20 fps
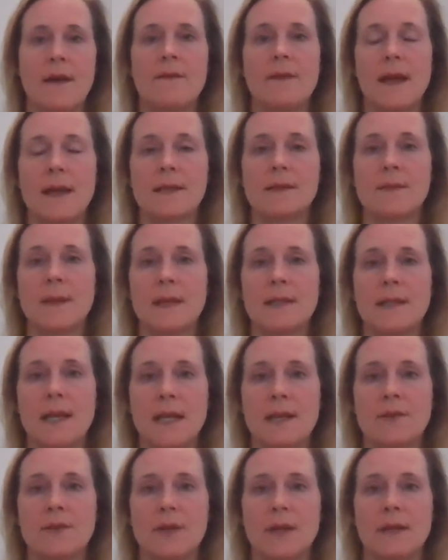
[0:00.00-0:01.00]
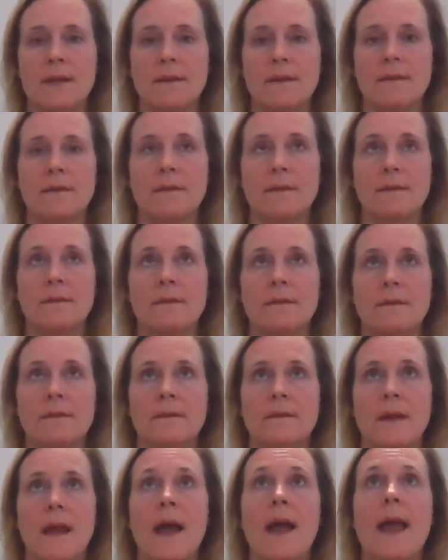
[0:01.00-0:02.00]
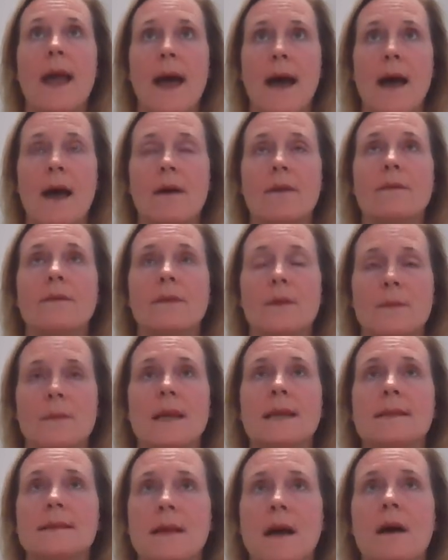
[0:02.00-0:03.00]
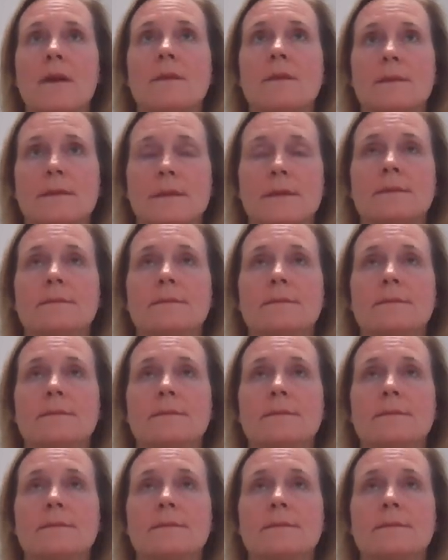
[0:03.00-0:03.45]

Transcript: of expectation I have for myself,